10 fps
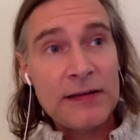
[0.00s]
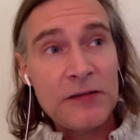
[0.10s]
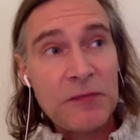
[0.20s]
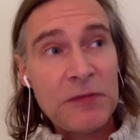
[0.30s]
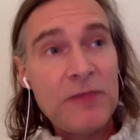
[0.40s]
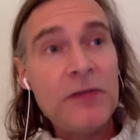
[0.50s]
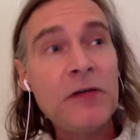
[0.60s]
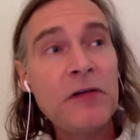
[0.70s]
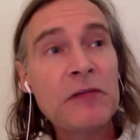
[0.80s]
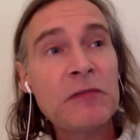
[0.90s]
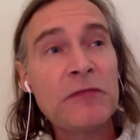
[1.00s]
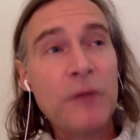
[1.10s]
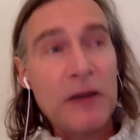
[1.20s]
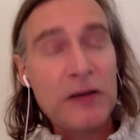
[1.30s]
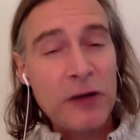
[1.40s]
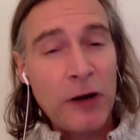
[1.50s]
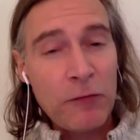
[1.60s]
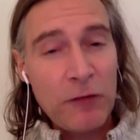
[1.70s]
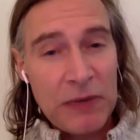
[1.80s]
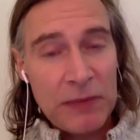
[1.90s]
It took me a few years before I shared
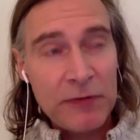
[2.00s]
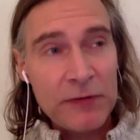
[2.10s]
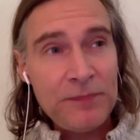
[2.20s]
with people